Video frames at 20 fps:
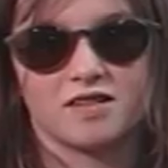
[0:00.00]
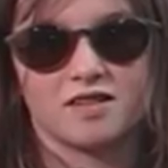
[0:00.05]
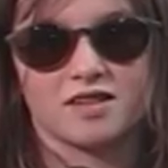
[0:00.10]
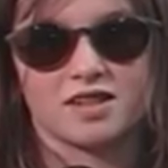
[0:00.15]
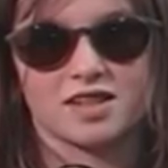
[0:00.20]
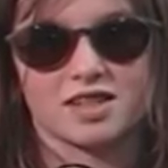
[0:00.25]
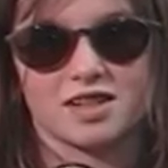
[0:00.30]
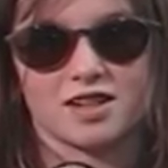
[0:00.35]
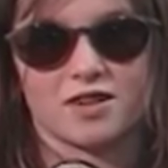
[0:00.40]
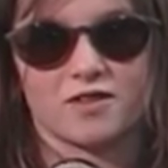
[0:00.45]
with
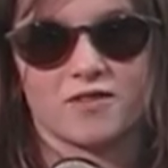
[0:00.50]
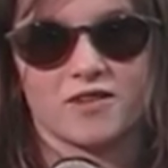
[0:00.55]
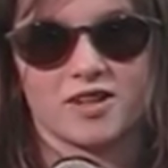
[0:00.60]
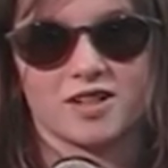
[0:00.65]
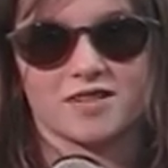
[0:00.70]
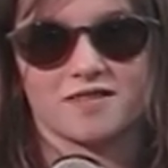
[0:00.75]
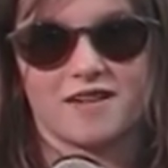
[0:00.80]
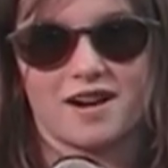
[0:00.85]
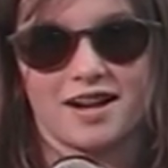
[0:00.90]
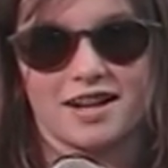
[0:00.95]

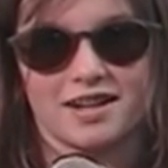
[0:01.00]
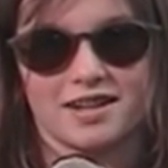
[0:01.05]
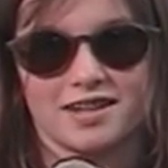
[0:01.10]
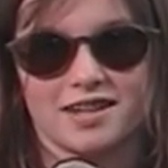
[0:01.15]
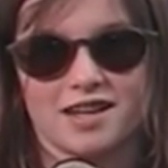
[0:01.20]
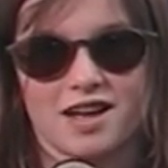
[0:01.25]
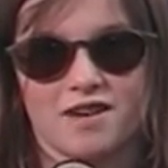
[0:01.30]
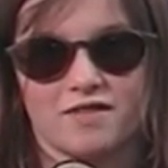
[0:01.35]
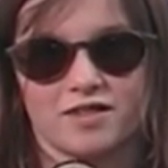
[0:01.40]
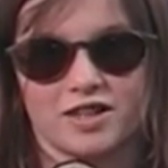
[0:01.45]
surfers riding
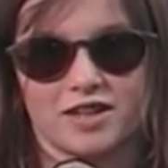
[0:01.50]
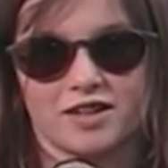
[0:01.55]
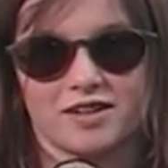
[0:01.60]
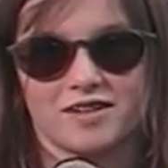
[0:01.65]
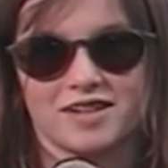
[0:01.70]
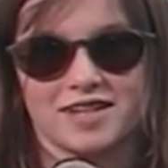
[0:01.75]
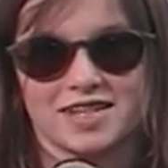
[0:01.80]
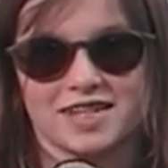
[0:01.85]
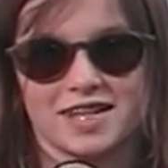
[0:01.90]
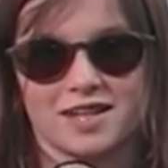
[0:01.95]
the
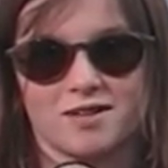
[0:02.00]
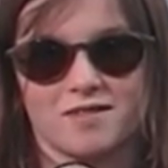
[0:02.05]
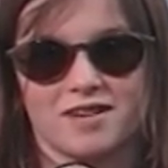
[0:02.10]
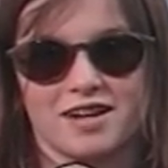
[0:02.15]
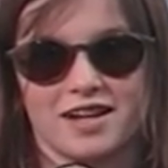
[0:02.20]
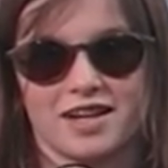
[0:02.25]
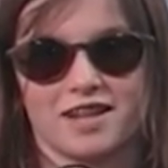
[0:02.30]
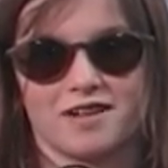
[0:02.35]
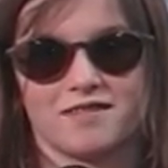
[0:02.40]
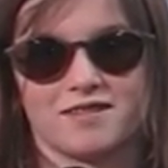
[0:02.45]
ever-increasing
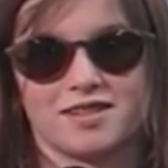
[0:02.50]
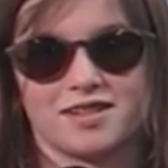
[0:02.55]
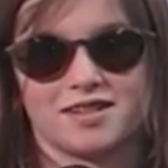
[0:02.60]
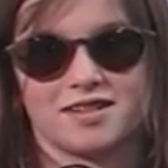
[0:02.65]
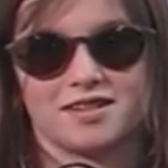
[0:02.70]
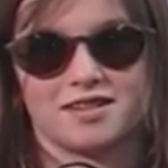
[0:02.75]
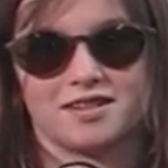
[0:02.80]
waves.